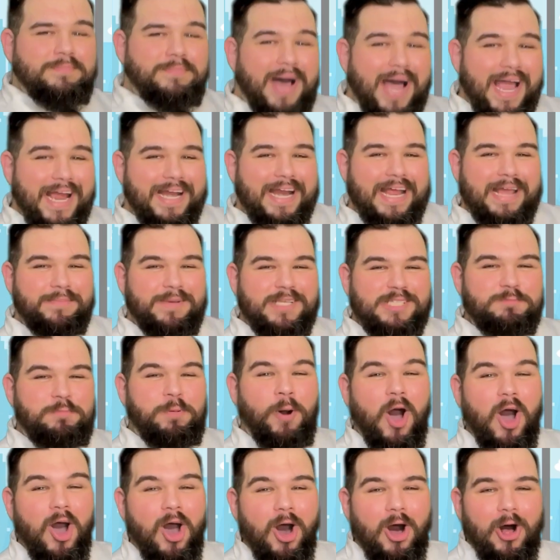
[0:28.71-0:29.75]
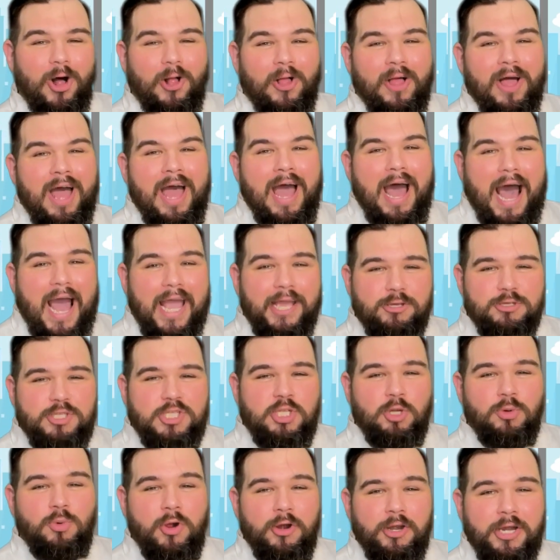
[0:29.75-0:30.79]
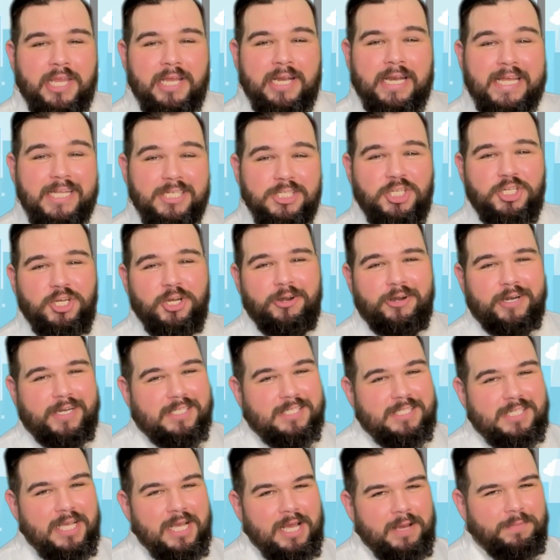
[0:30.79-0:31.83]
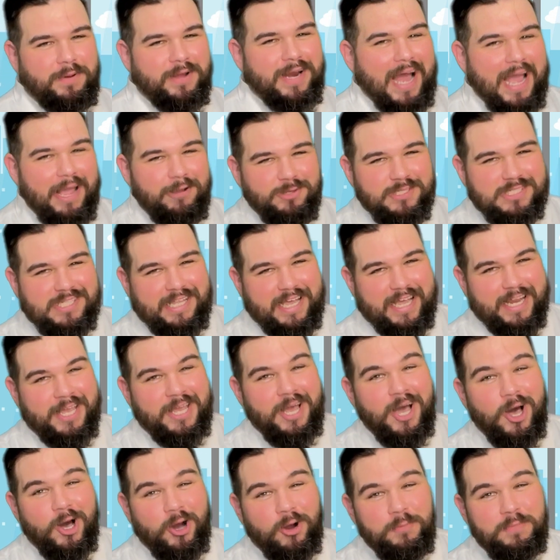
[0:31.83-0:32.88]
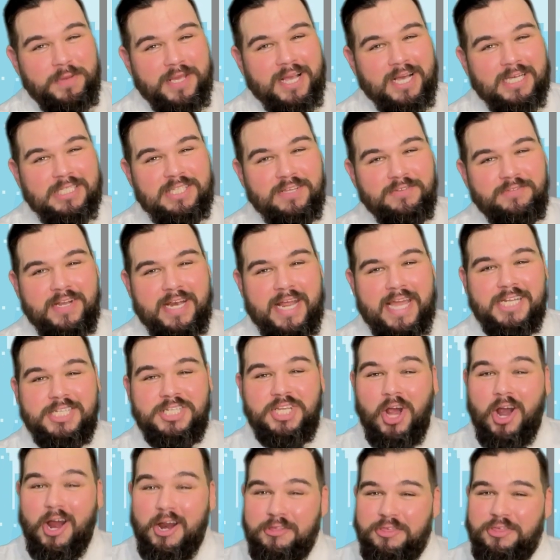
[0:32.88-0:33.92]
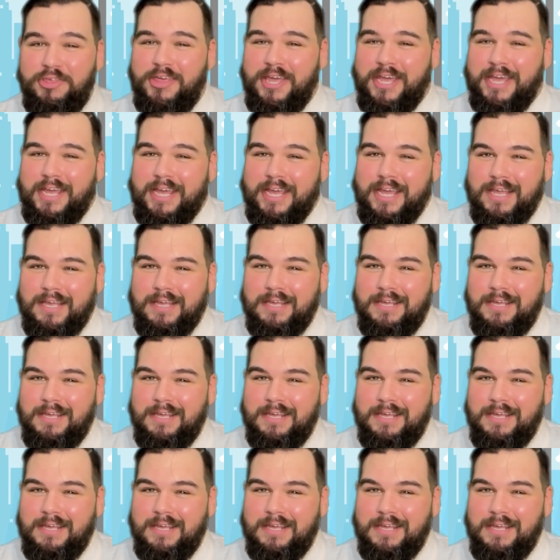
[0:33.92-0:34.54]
My name is Paul, I used to work in insurance, but I was let go because of an HR thing.